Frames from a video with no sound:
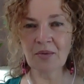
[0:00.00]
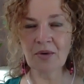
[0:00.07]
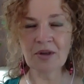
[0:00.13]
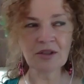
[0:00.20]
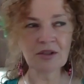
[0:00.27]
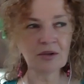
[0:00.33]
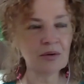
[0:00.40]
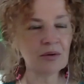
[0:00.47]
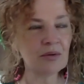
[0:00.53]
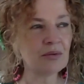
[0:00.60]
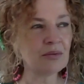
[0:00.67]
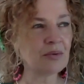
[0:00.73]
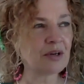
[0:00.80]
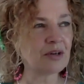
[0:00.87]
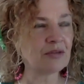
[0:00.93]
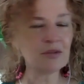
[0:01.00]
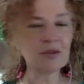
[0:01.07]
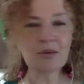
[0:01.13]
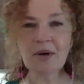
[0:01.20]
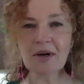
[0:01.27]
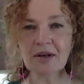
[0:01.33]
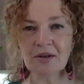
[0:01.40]
What if
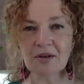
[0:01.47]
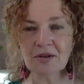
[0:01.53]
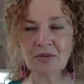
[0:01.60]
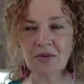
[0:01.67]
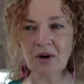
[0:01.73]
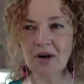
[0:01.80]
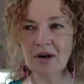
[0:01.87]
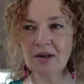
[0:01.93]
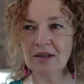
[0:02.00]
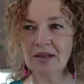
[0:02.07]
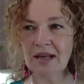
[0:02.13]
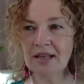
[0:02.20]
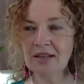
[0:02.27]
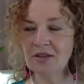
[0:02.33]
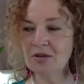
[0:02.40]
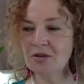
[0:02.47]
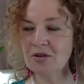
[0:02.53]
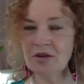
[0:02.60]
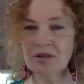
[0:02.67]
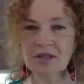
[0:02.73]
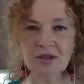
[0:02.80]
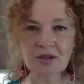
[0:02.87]
you are not wrong and your
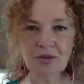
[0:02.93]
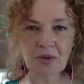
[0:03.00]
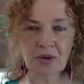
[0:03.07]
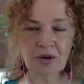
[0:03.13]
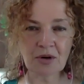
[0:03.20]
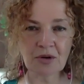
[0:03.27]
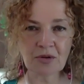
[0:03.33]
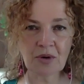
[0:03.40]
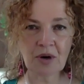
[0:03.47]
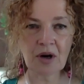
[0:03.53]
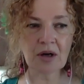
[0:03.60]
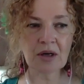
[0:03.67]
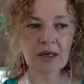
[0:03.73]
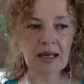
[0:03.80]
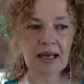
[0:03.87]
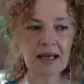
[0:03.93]
choices were not wrong?